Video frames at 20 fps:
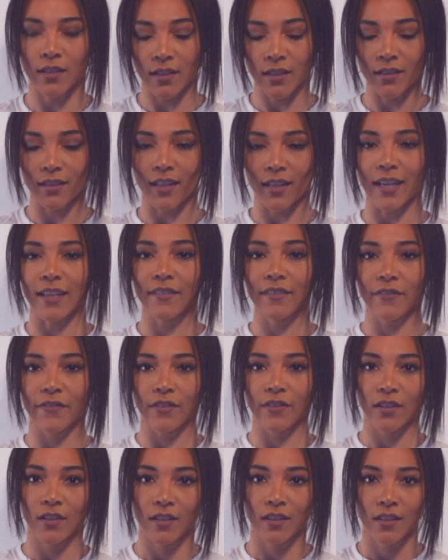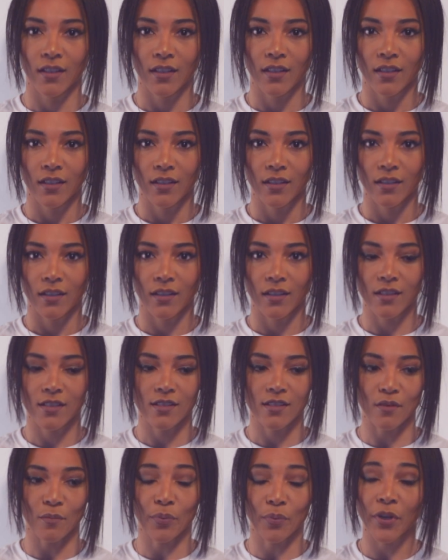your life
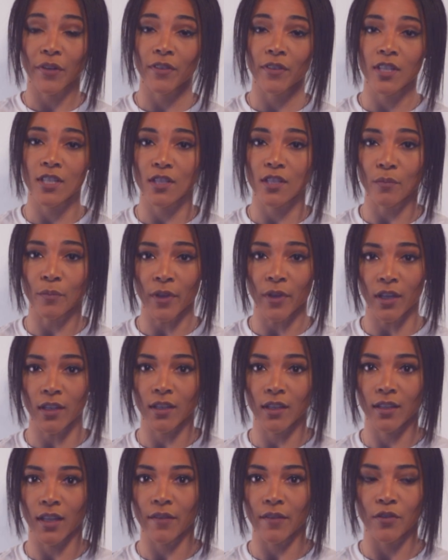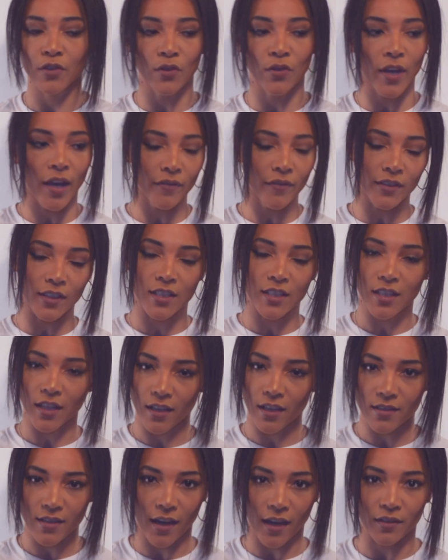it's a privilege to be in your life. You don't have to
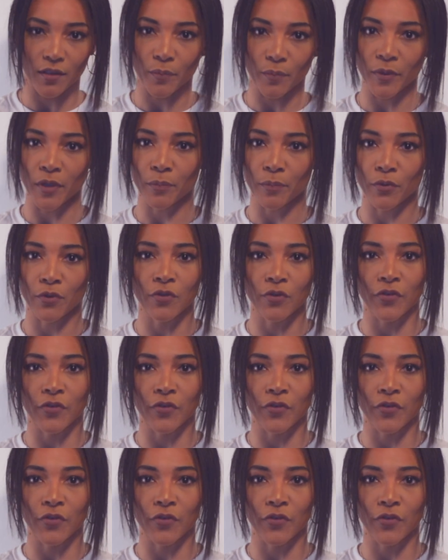chase after people,